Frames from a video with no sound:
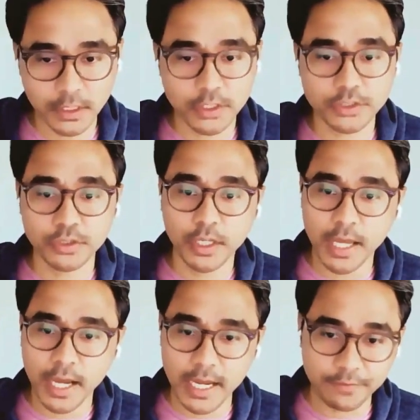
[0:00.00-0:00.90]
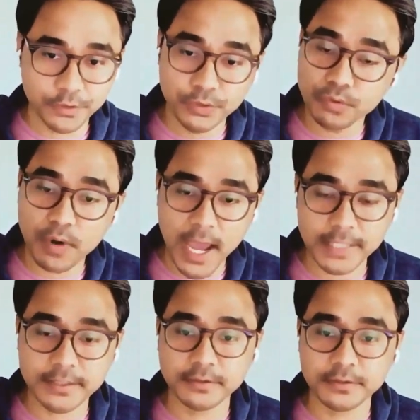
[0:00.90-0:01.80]
So I have two
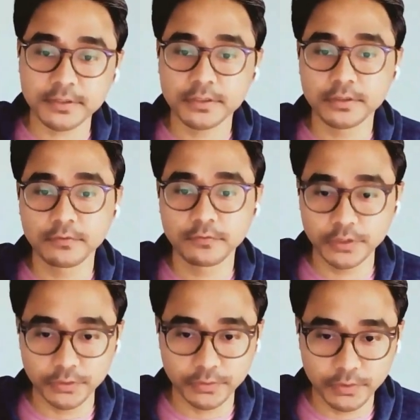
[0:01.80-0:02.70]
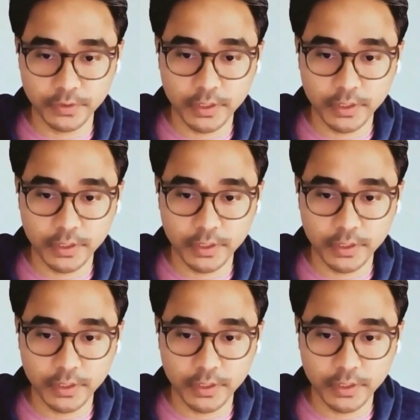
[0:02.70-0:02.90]
actions for you.